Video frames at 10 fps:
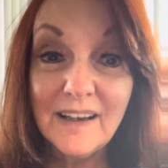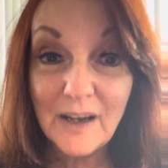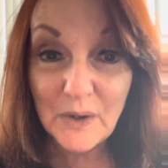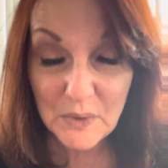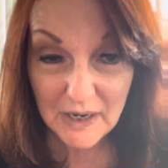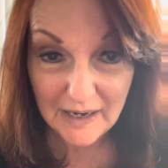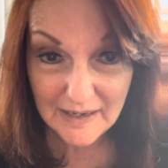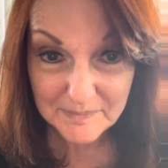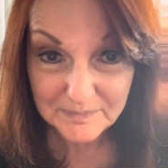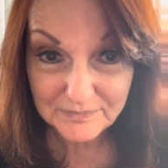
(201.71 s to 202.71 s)

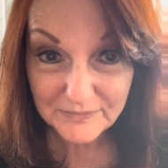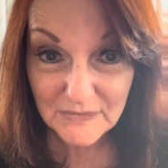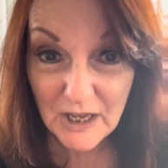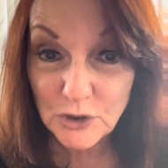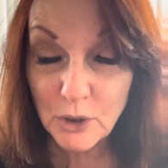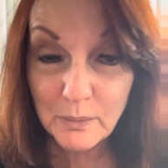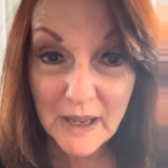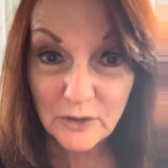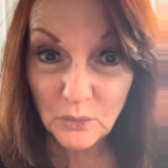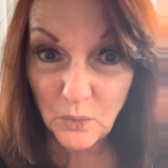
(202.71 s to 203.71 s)
Okay. Now, no
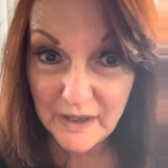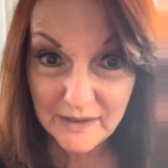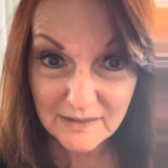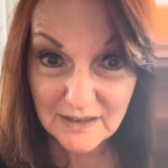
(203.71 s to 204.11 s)
matter what,